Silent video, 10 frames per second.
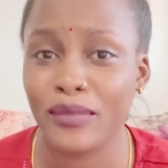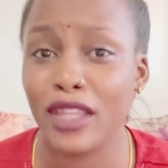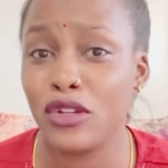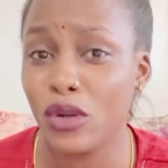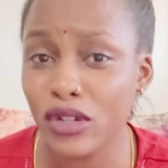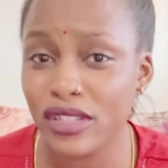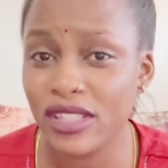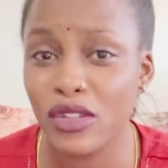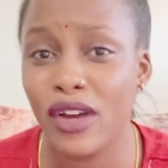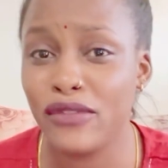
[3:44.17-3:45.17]

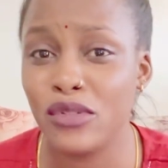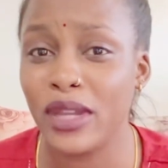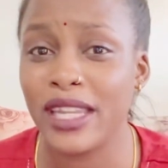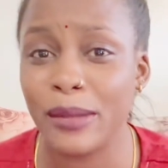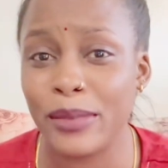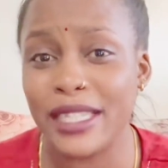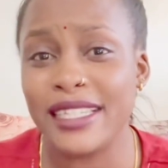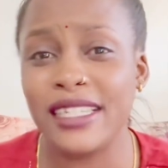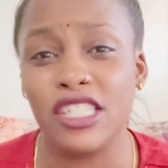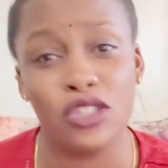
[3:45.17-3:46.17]
dogs, you have to end up
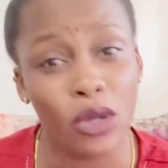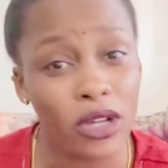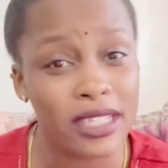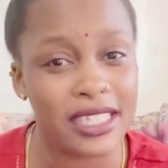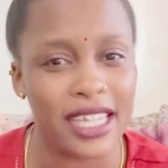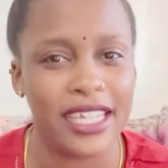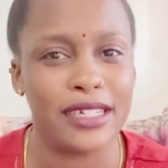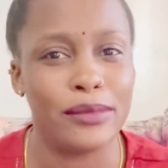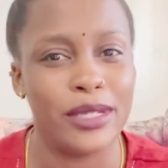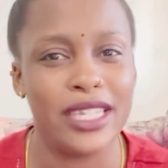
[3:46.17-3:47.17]
eating dogs,
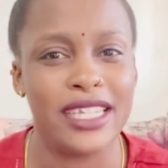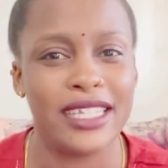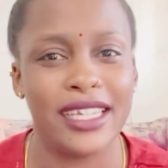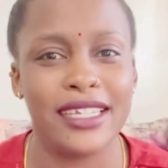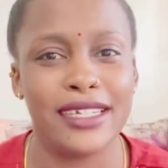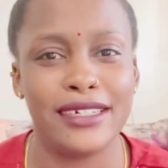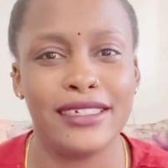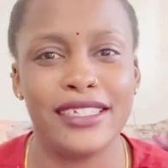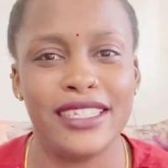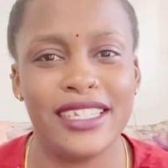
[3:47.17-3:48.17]
like meaning like
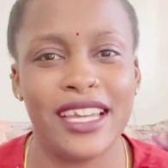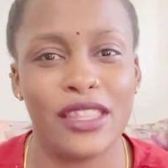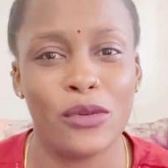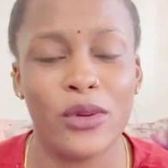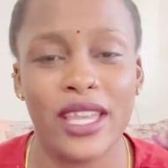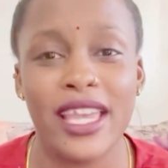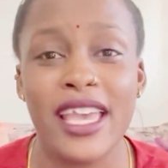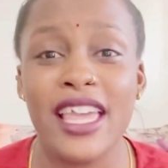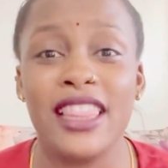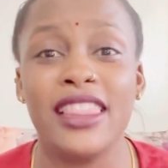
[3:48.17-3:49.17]
in the other way,
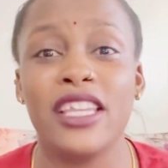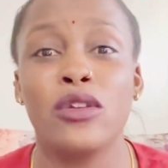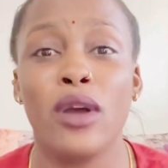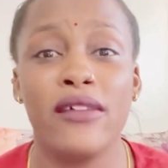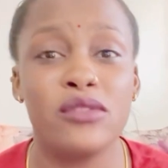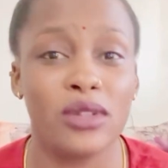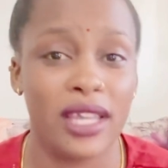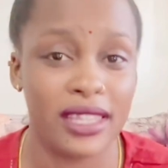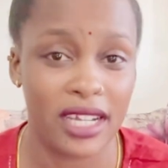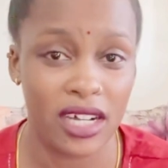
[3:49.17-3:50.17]
like you have to
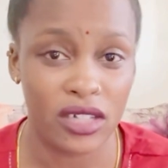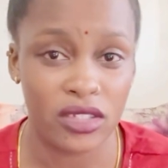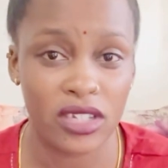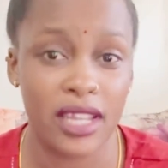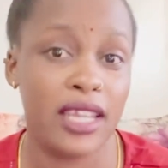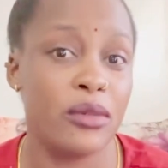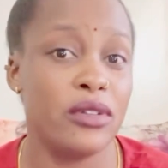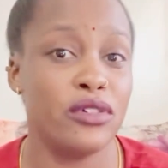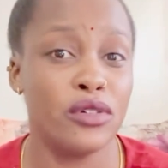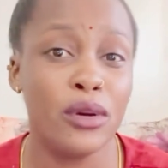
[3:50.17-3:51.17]
learn the culture. Like
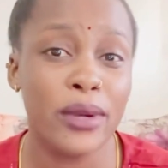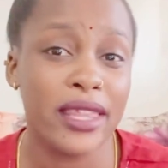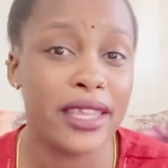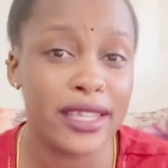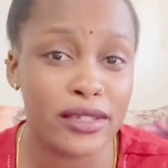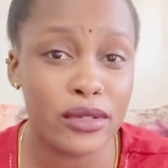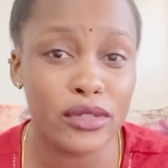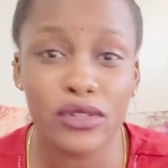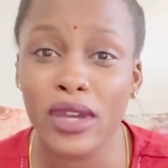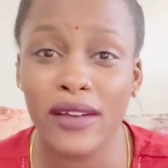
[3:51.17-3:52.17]
when you go where they eat
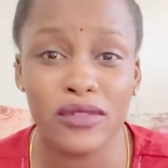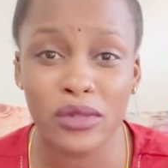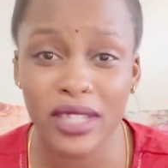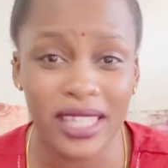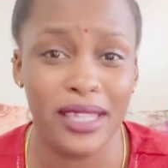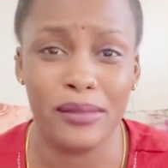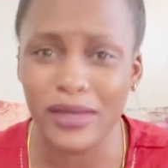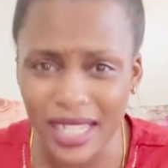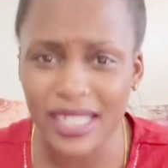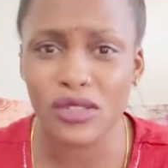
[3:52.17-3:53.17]
dogs, you have to eat them.
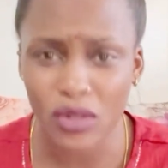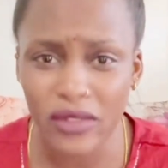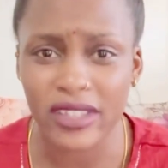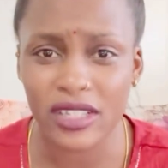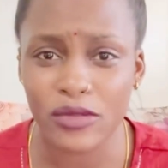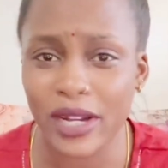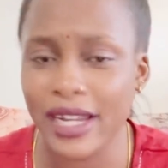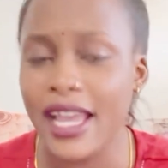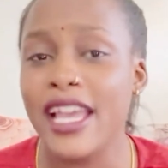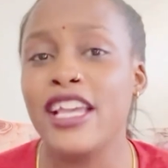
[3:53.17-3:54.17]
That is obvious,
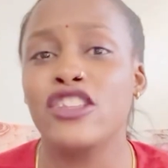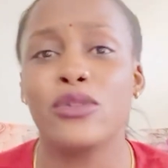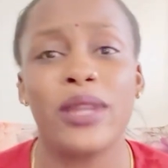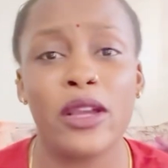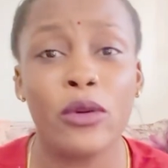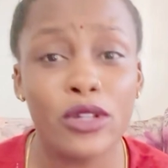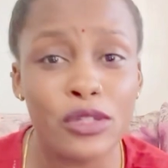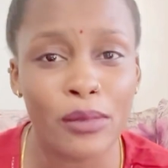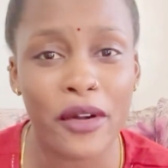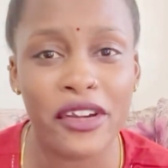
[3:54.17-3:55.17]
right? So when I
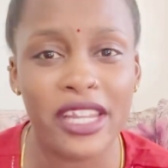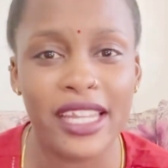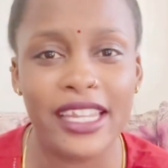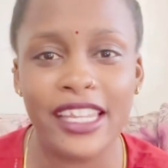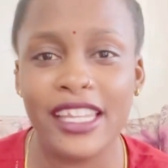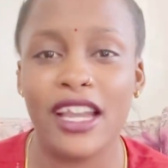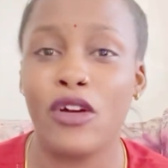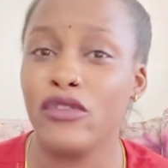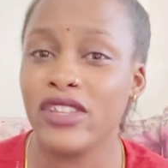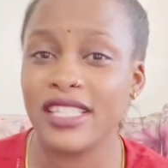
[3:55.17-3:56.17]
got married in India,
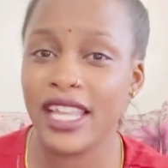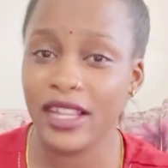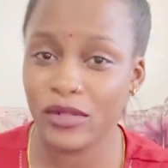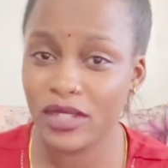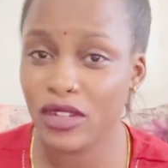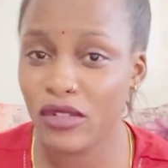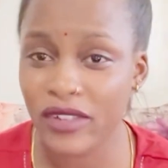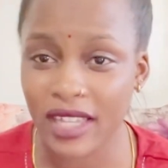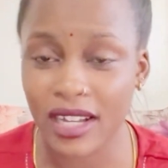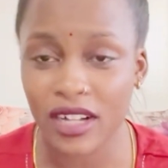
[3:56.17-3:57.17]
obviously I had to take
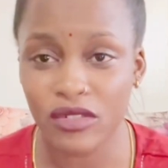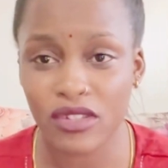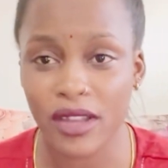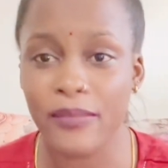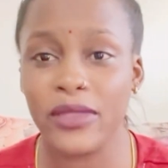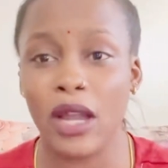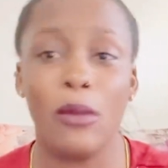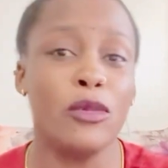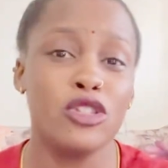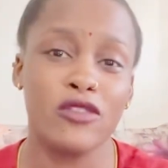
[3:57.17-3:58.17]
over the culture. Now,
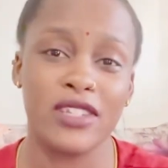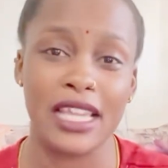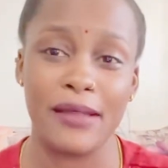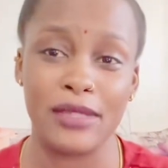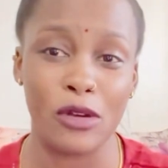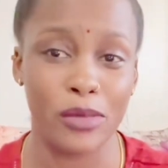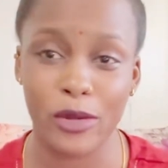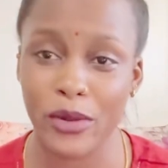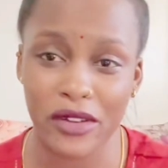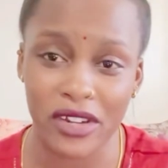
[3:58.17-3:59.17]
most of the times I'll be
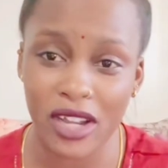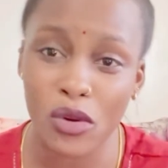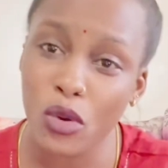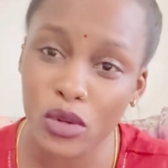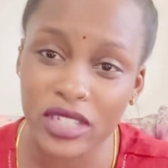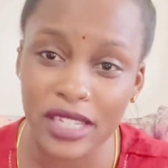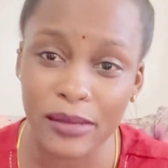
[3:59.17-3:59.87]
wearing a kurti